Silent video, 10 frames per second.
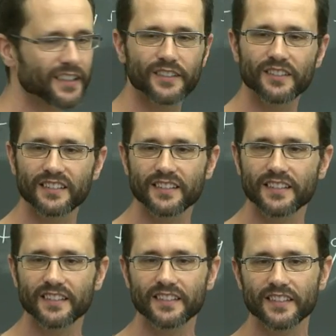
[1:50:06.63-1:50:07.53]
and you'll
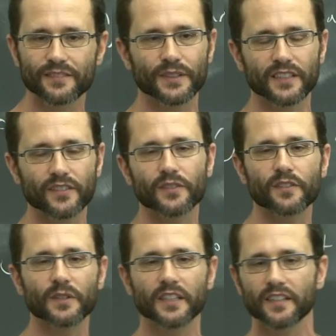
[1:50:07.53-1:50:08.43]
see this thing. So it's,
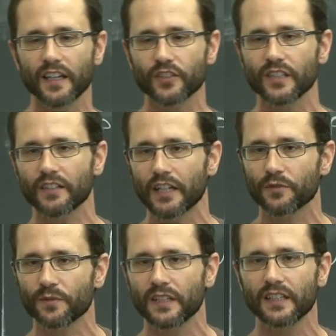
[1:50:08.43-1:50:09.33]
it's actually kind
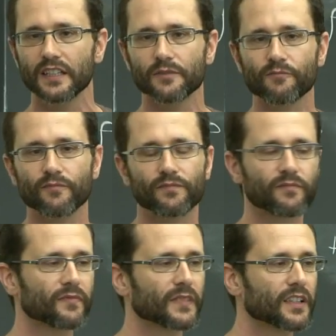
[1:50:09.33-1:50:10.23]
of
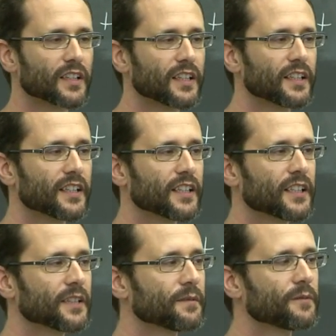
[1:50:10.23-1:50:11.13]

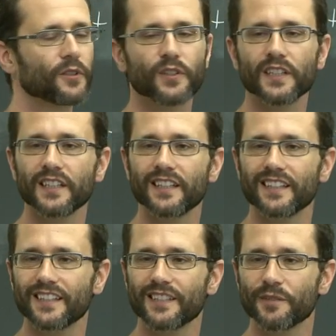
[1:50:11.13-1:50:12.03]
uh, very,
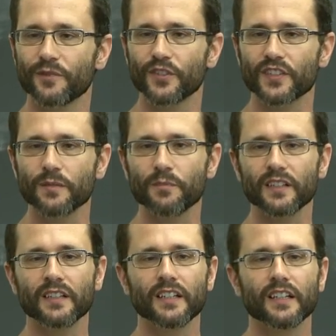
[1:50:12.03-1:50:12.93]
uh, very
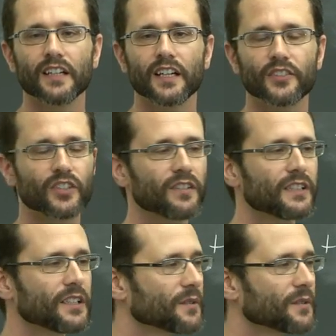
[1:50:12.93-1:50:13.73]
simple. And generally,